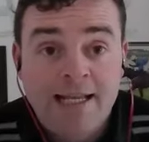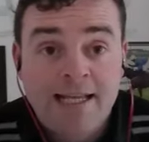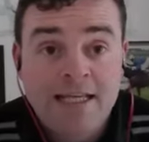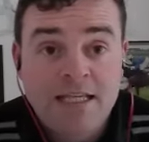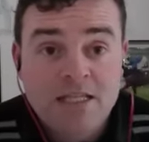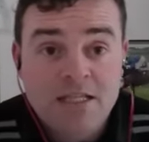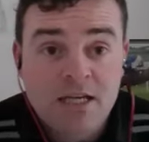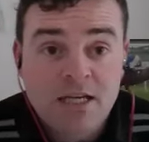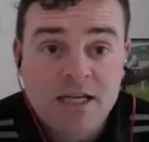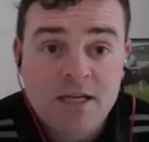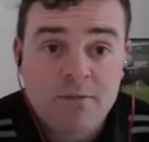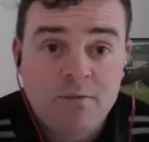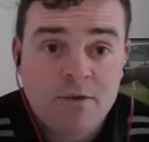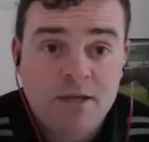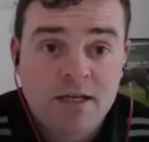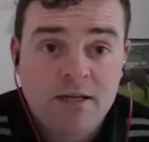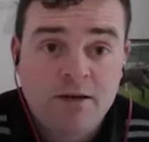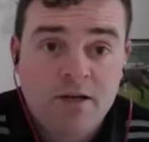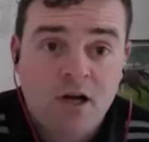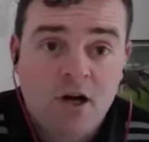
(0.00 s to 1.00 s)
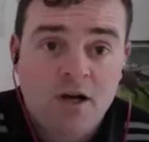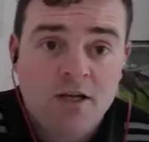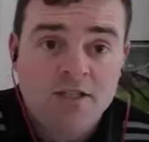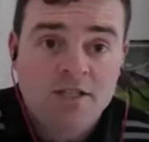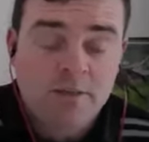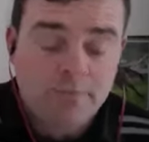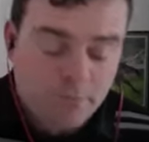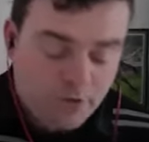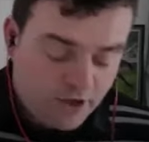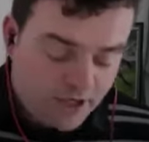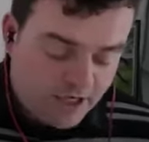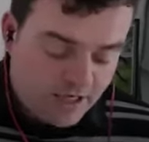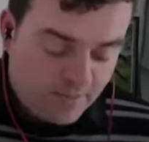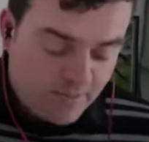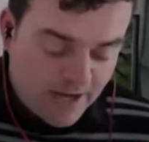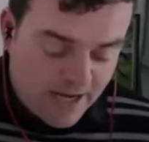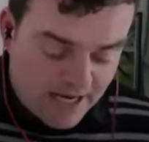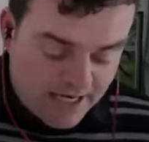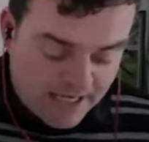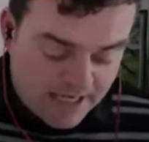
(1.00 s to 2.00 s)
He cost a pretty
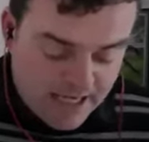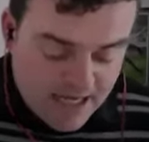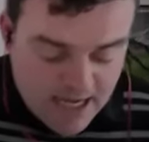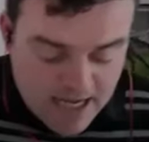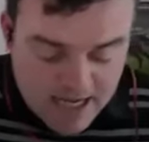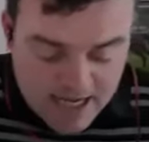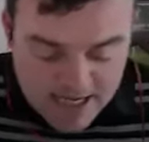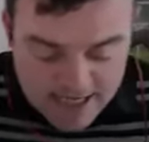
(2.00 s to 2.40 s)
penny.